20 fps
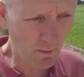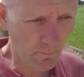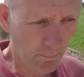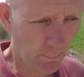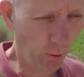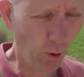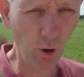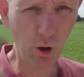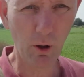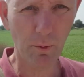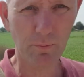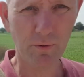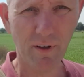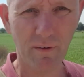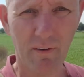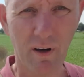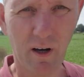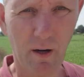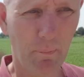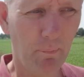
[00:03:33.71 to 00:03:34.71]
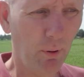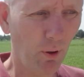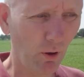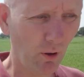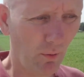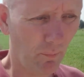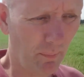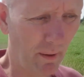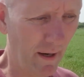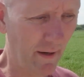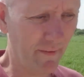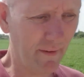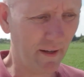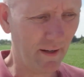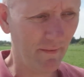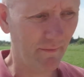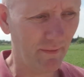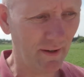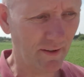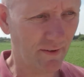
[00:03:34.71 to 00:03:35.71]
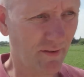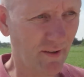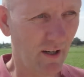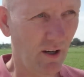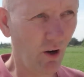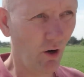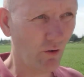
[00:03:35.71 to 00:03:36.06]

pull-ups. I've got a pull-up bar that I invested in